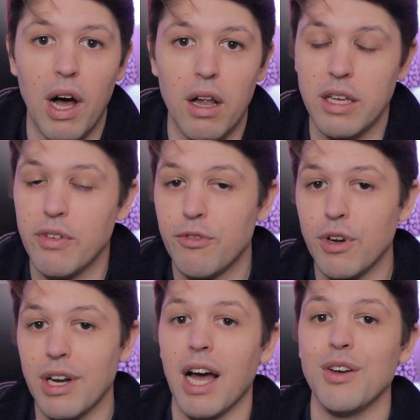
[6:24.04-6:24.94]
even if
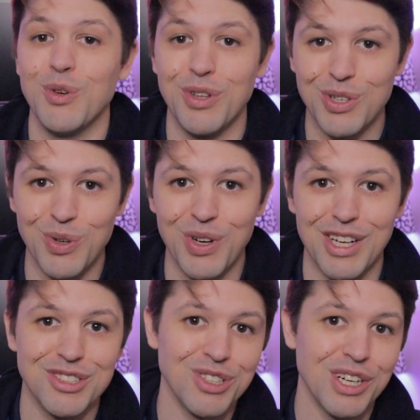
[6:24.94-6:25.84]
you're not doing the Total
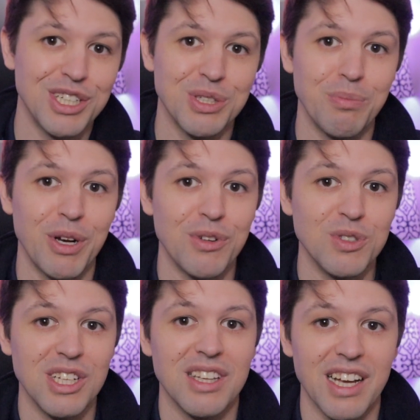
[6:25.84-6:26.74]
Consecration, but if
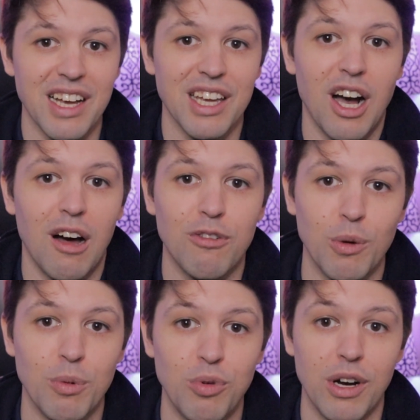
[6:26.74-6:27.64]
there's anything I can offer
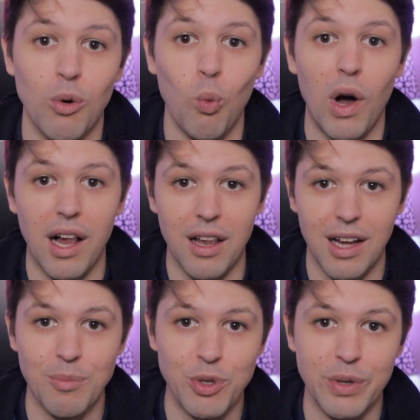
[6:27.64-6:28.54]
up in prayer while
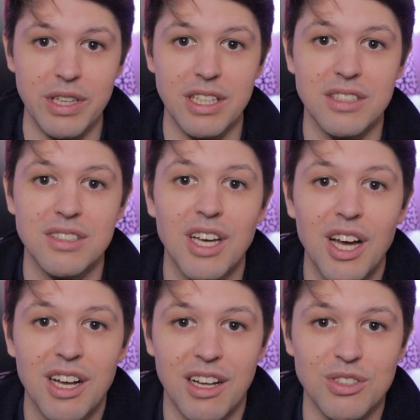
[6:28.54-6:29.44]
I'm doing this
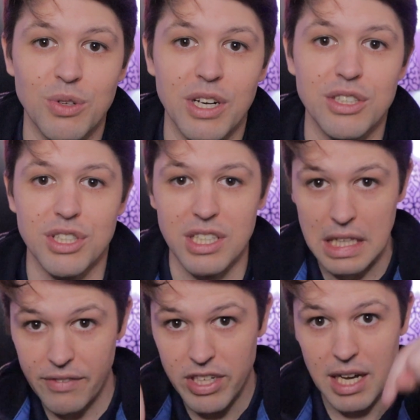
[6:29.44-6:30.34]

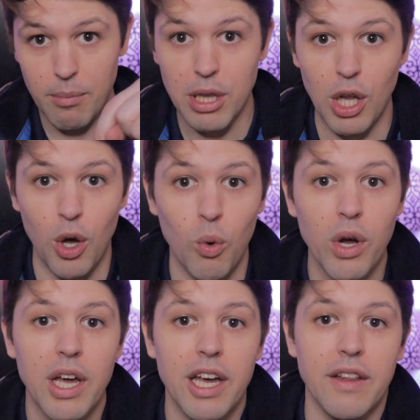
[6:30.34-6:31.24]
consecration, leave it down below
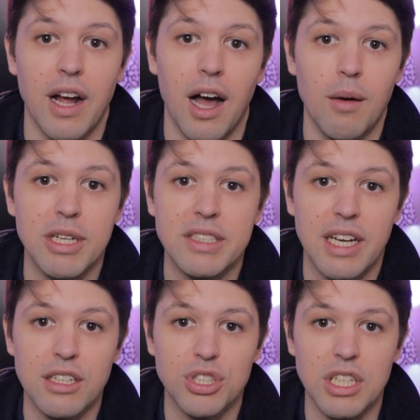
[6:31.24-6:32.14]
in the comment
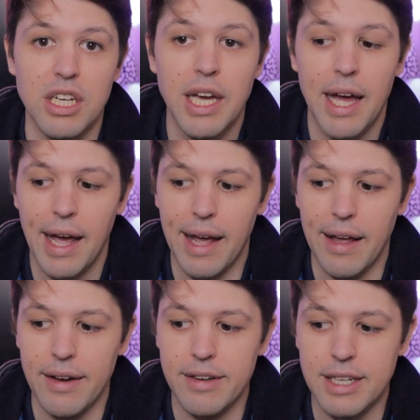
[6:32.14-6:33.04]
section.
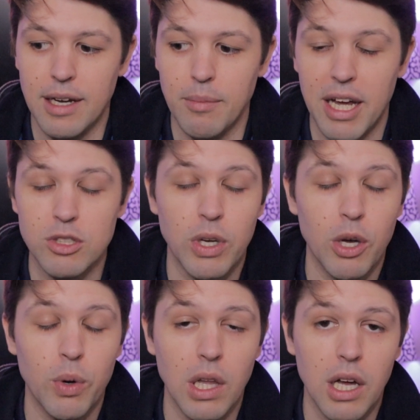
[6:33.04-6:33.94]
And as we
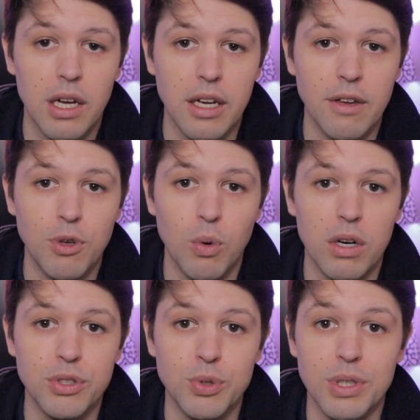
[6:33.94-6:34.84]
go along, if you
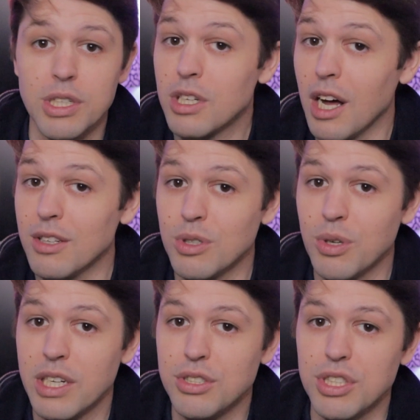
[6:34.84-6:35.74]
are doing the
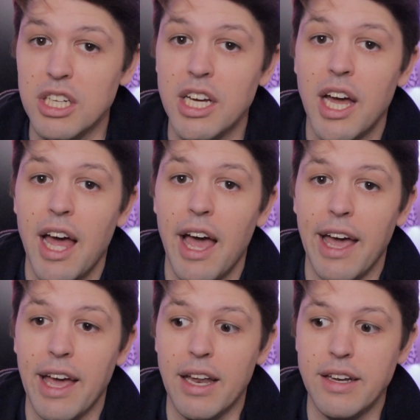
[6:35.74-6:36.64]
consecration
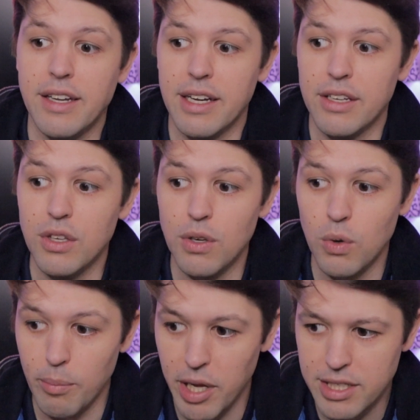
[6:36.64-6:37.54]
and
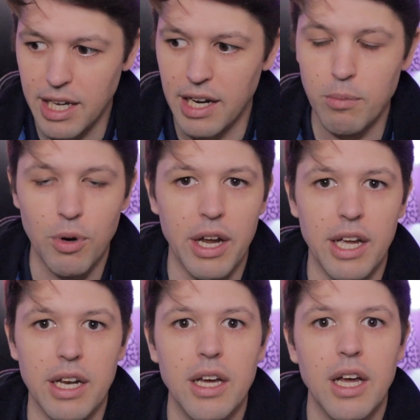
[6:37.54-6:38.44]
you are meditating and
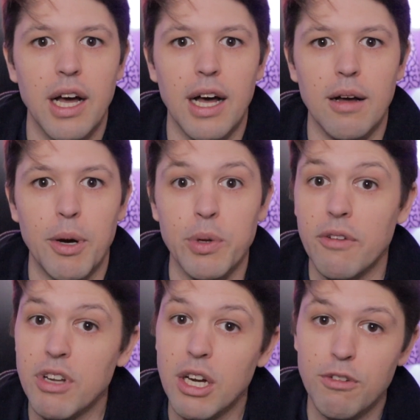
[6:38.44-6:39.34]
praying, I would
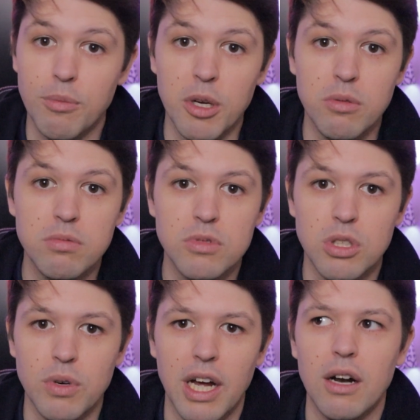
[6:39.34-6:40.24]
love to hear from you.
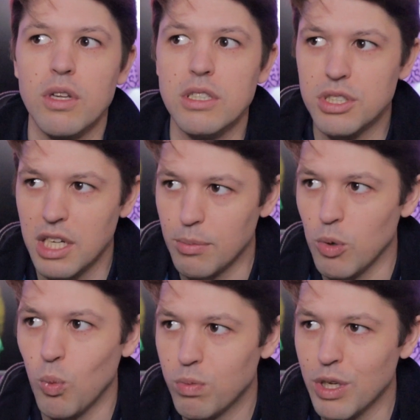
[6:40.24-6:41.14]
So not only just tell
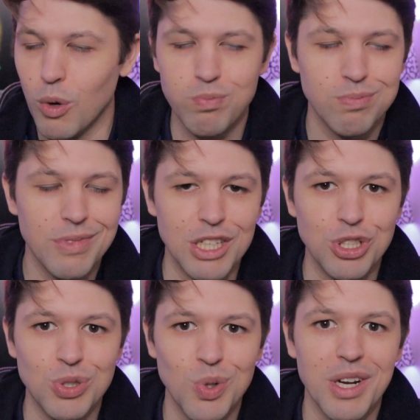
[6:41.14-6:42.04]
me, that
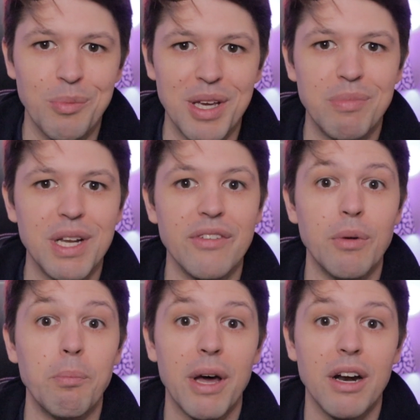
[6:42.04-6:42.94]
you're joining me, but
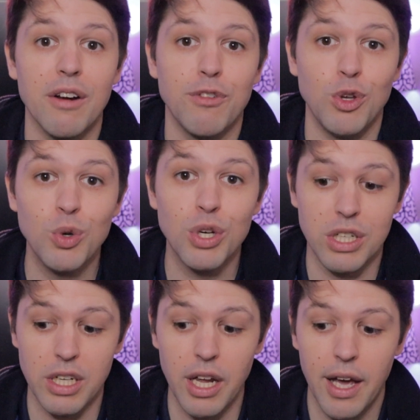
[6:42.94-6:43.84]
even better if you
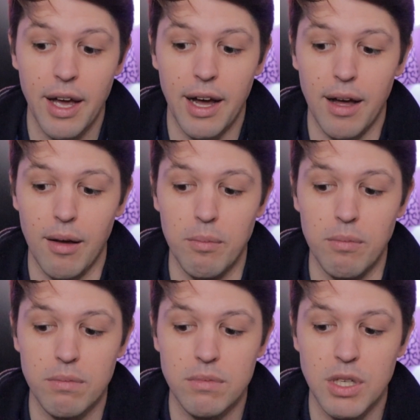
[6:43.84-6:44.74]
could,
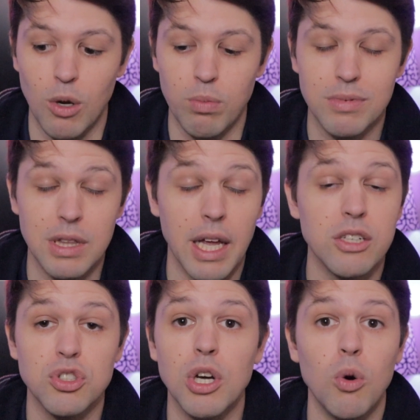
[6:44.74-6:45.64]
let
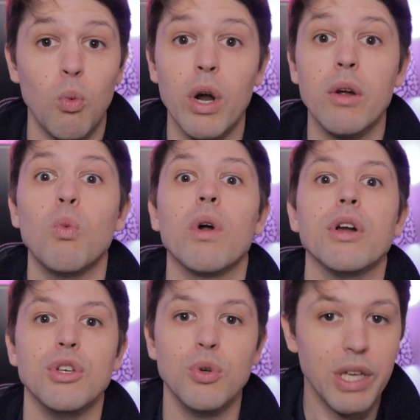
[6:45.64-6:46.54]
us know what are
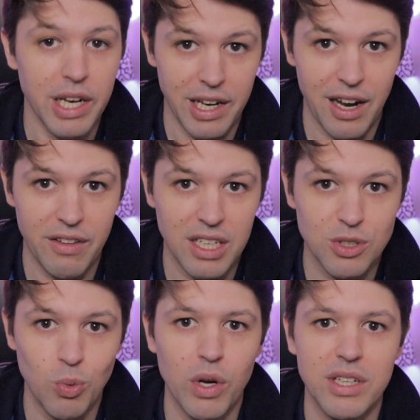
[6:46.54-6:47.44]
you getting out of
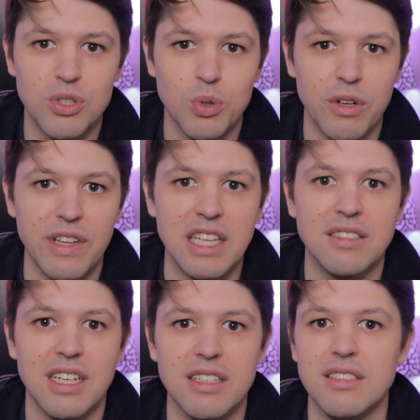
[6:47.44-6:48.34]
this? What sort of
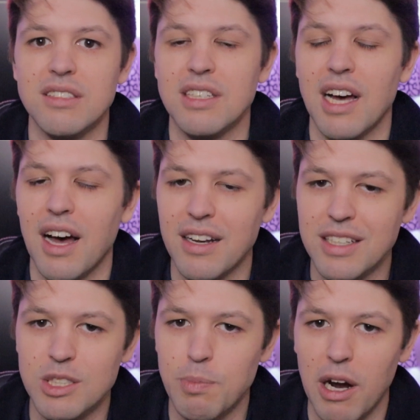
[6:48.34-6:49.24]
insights is God
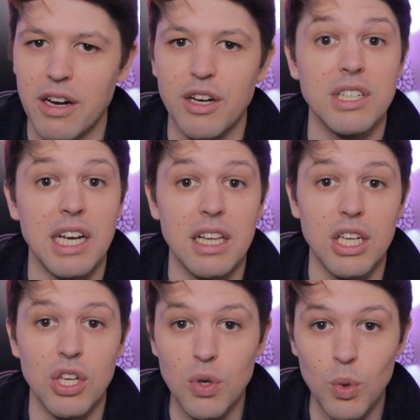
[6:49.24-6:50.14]
inspiring or
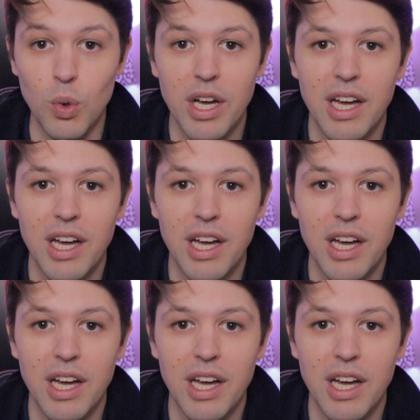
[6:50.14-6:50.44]
telling you